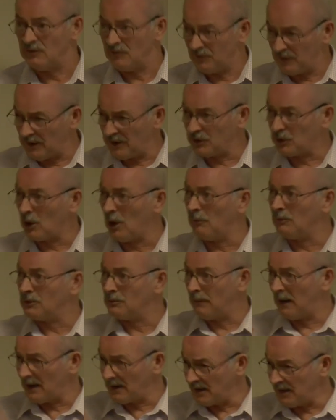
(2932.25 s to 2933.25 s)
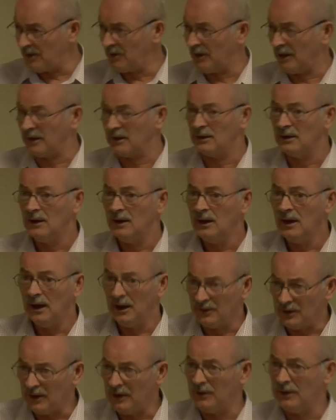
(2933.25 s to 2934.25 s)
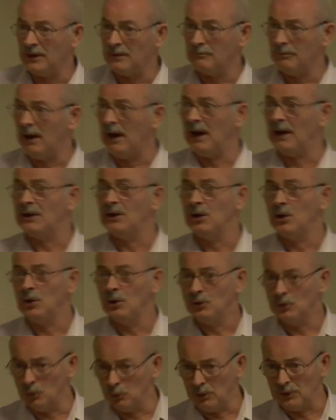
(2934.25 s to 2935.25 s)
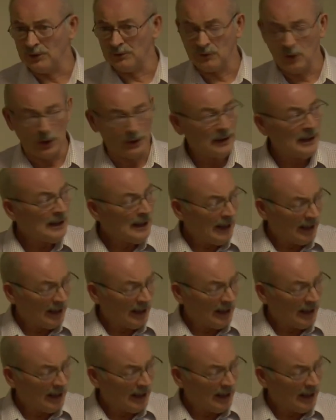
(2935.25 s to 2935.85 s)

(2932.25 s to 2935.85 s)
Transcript: Faith comes by hearing, and hearing by the Word of God.